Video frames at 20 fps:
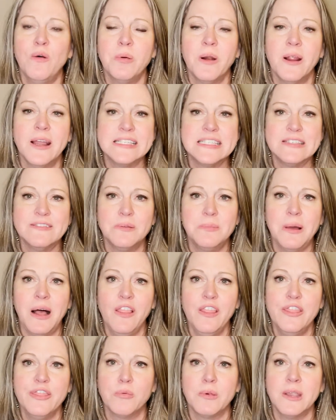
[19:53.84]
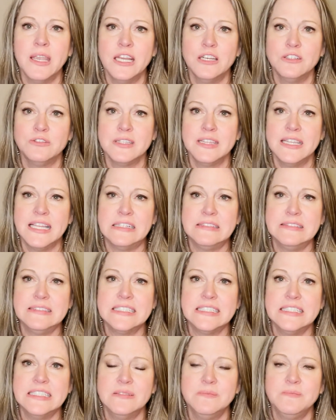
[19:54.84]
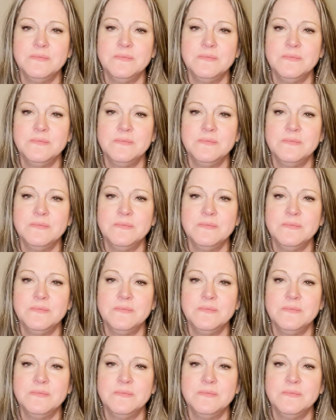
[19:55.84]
price of about $300,000.